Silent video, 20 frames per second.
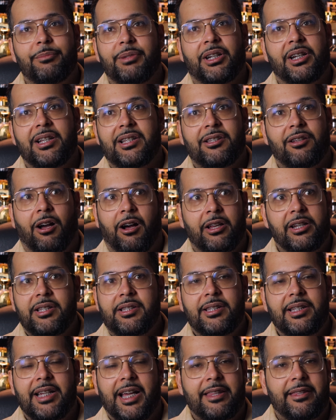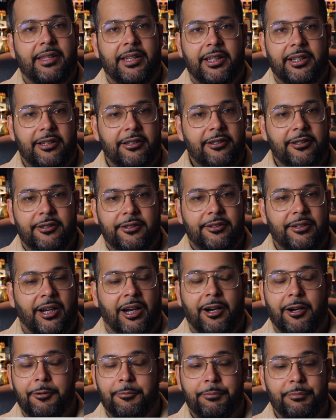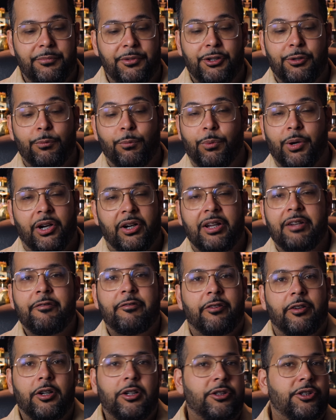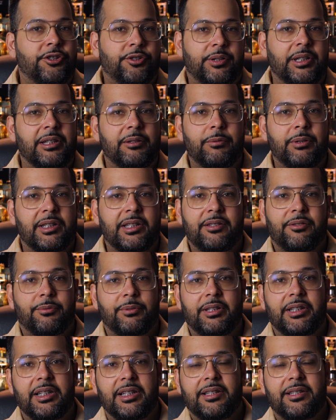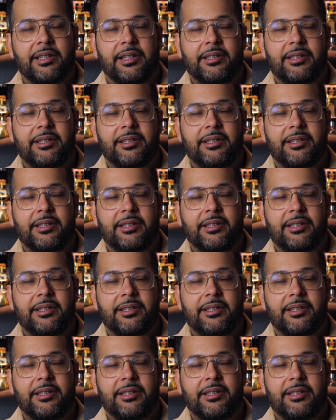because honestly I think we're in for a treat with this release.